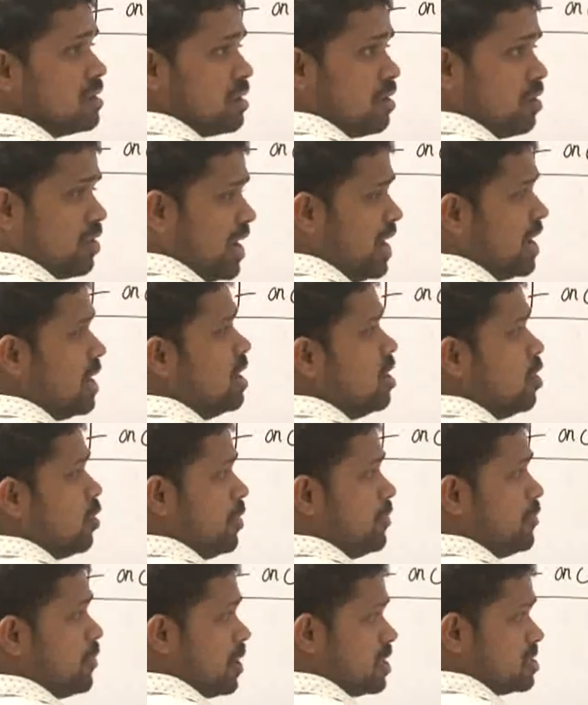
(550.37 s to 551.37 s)
Okay,
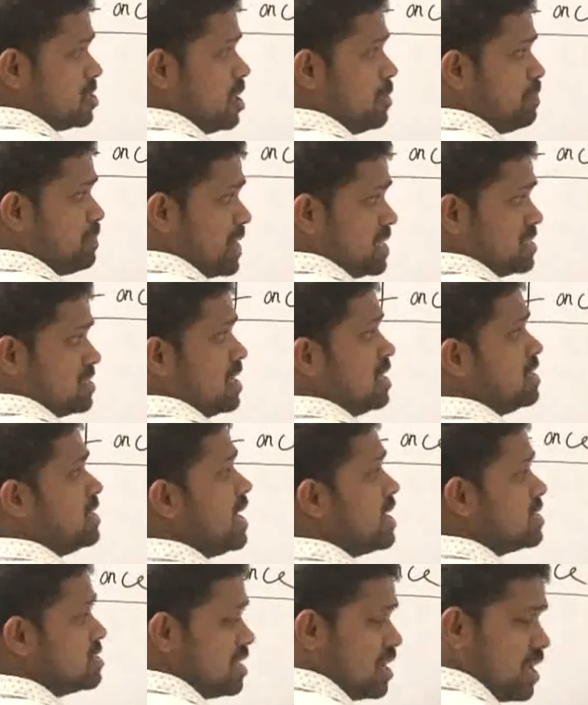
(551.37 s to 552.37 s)
we first represent
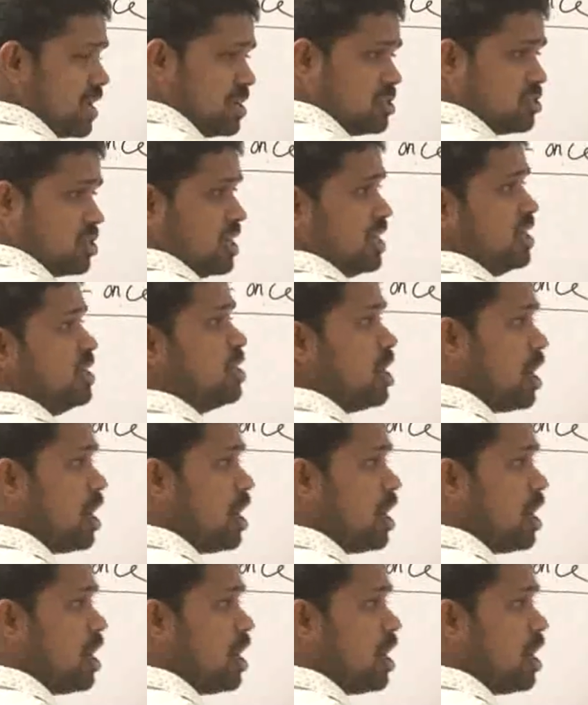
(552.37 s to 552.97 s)
the acceleration in